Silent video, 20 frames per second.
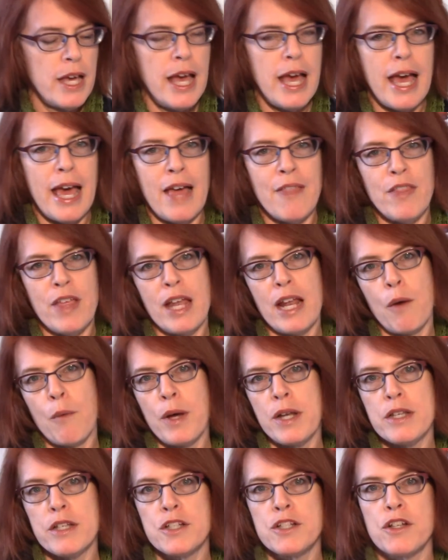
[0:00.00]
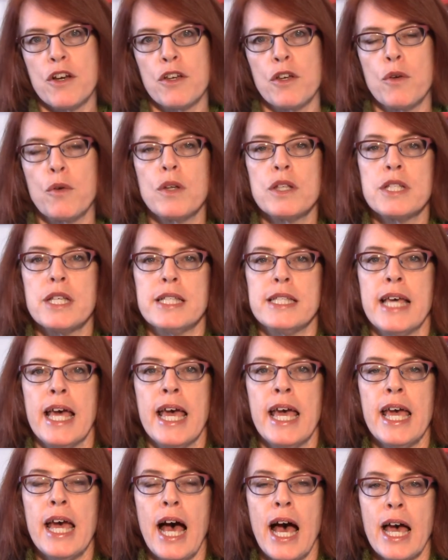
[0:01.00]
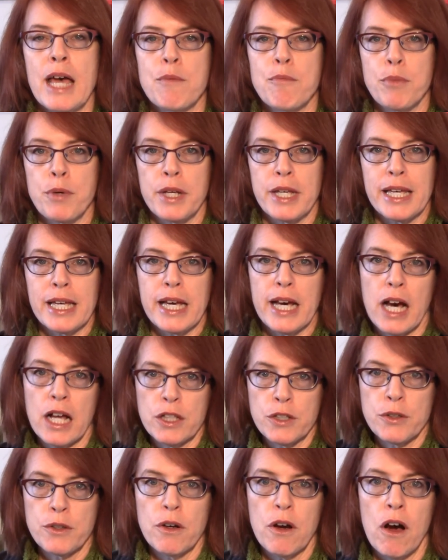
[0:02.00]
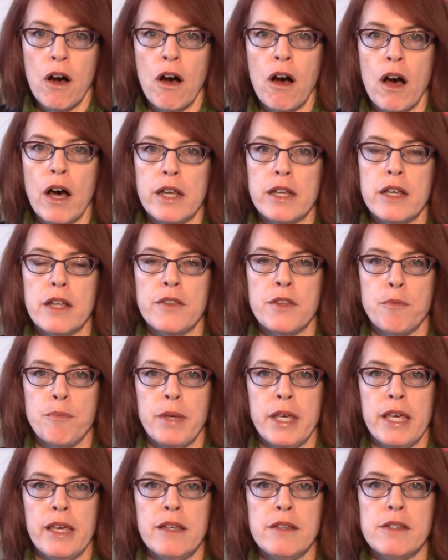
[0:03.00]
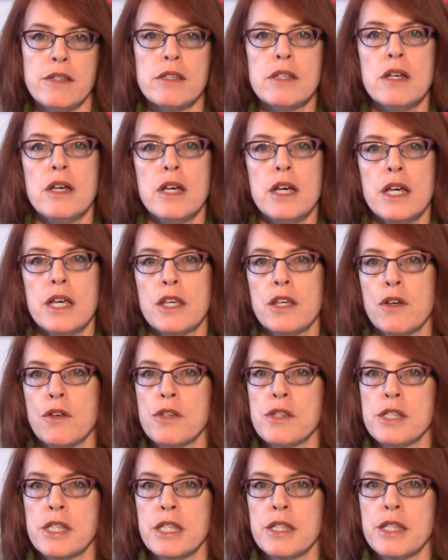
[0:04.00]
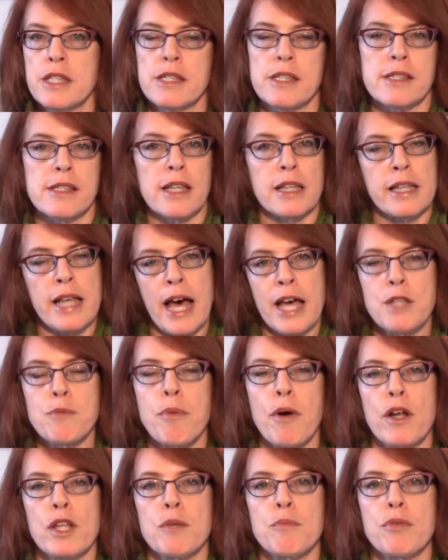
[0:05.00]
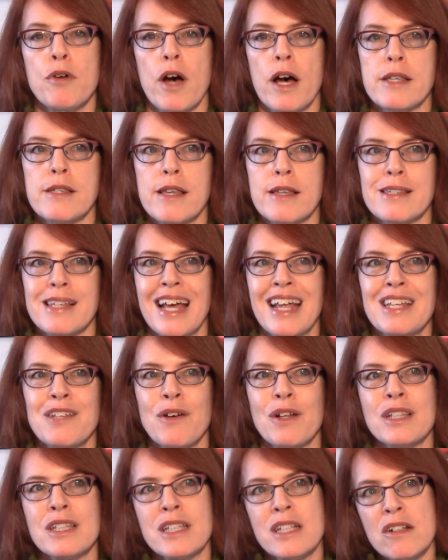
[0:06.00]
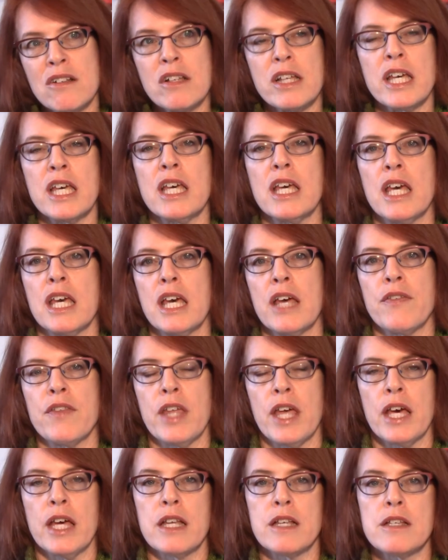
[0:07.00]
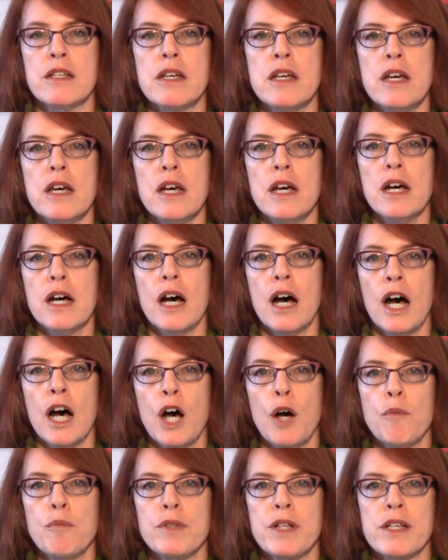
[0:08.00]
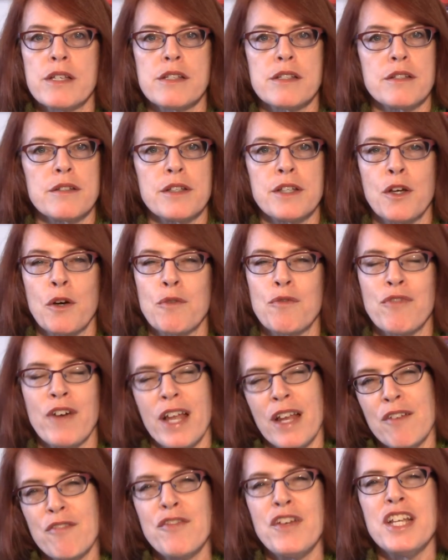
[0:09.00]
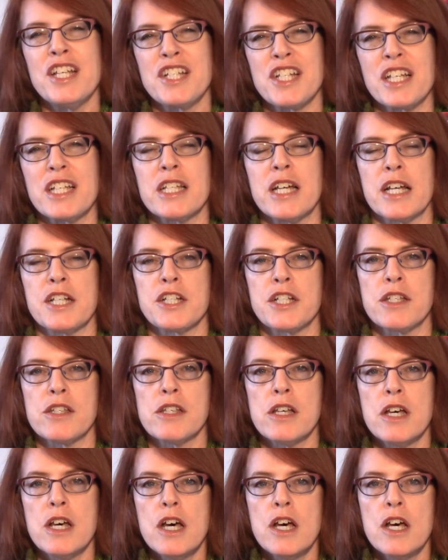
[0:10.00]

And then I wanted to show you today I am putting color on the piece. You'll see this is the last part of the process. I do a little inking at the end um, just you know fi finishing touches.